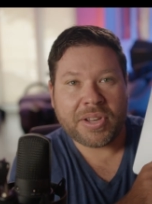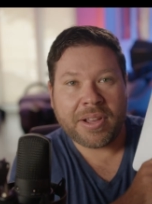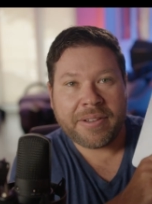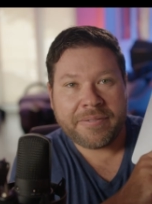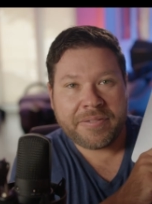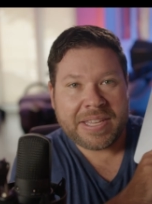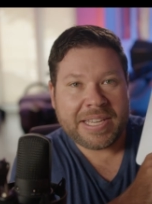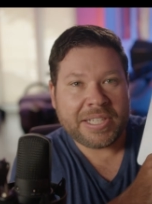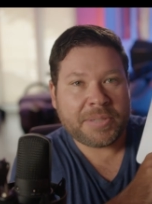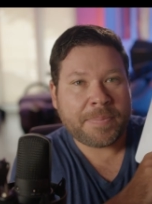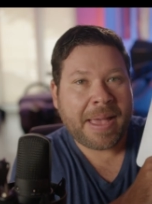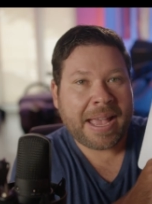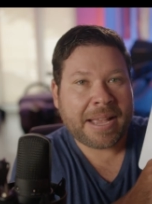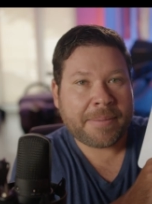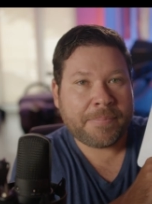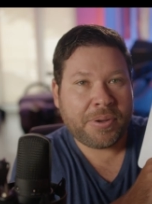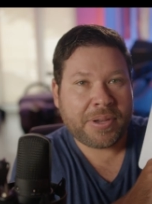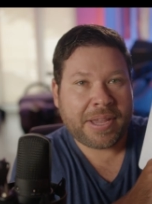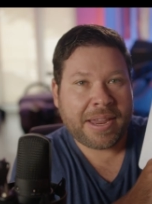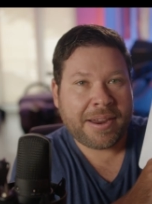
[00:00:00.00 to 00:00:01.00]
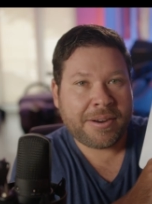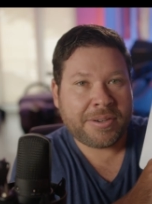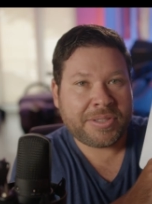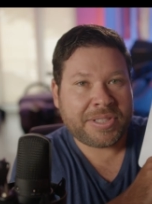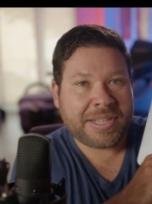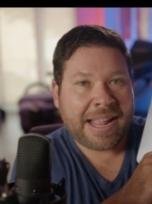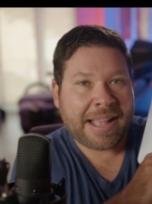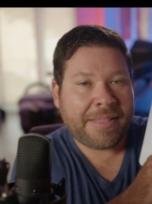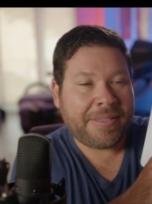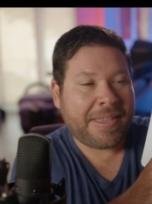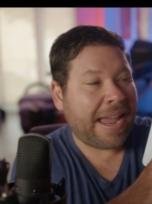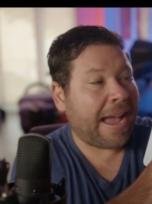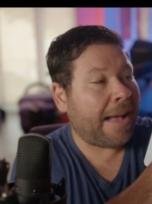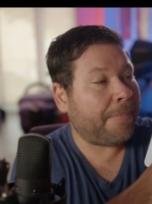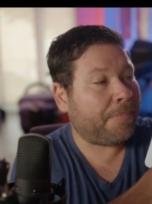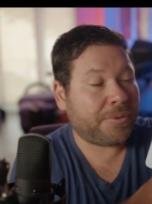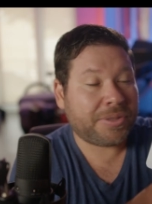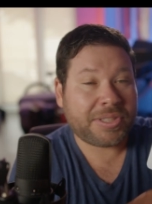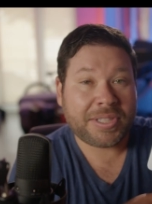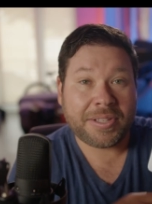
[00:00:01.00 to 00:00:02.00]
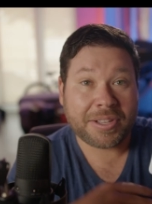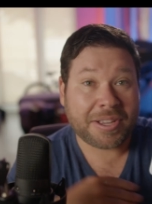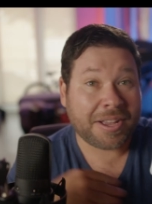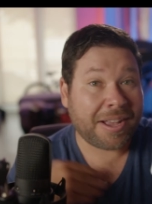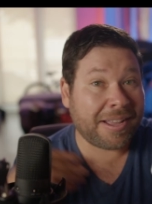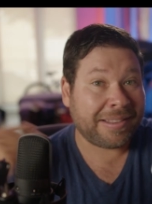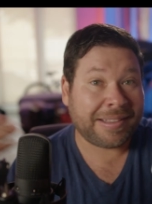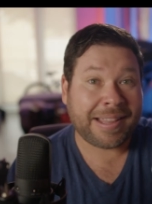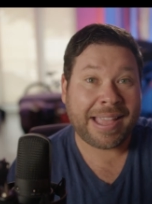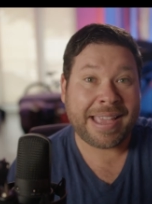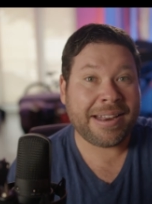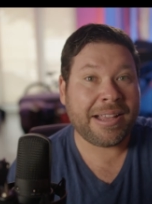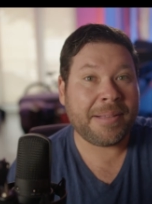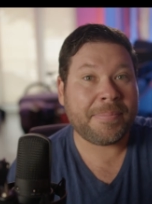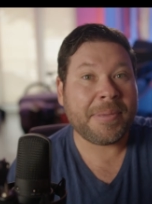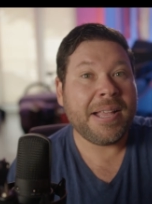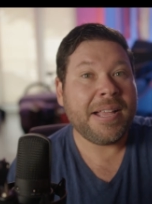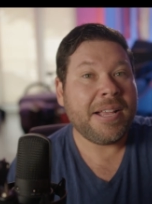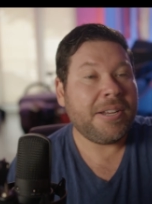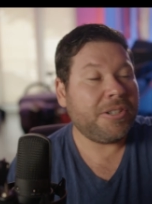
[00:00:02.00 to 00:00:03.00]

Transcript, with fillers: of these MacBook Airs and the Apple Silicon lineup,